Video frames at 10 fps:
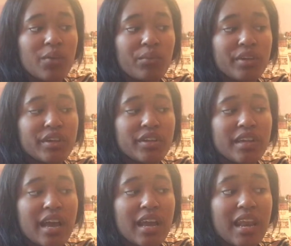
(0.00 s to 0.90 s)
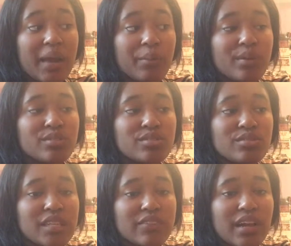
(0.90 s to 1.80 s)
when you're not like when you
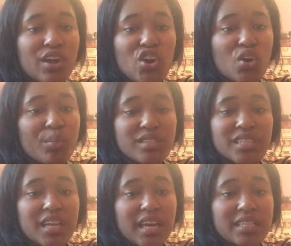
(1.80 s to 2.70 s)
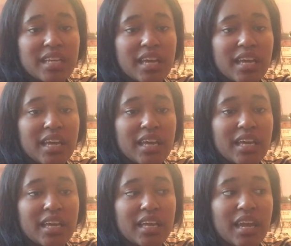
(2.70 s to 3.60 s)
still living at home or something like that
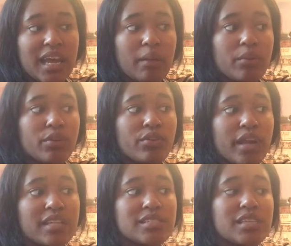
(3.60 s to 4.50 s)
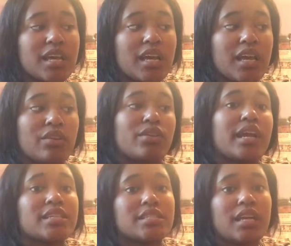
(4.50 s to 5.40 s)
like when you're 18 or
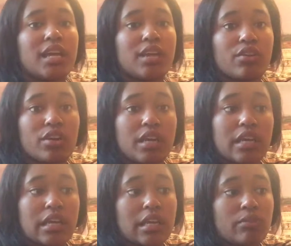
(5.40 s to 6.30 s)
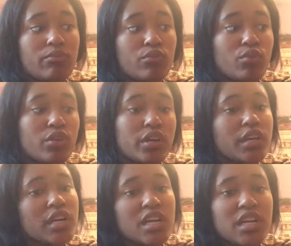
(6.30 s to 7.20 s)
19 or or
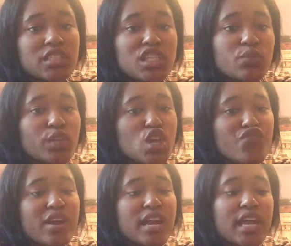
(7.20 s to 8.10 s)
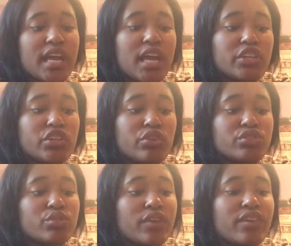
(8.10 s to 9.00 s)
just when you're around that age and you're
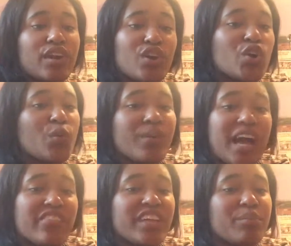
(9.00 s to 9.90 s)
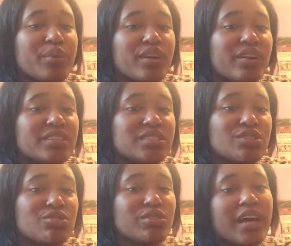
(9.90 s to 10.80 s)
still living at home like i think parents
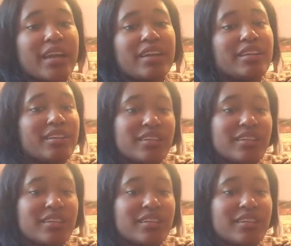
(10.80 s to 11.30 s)
still kind of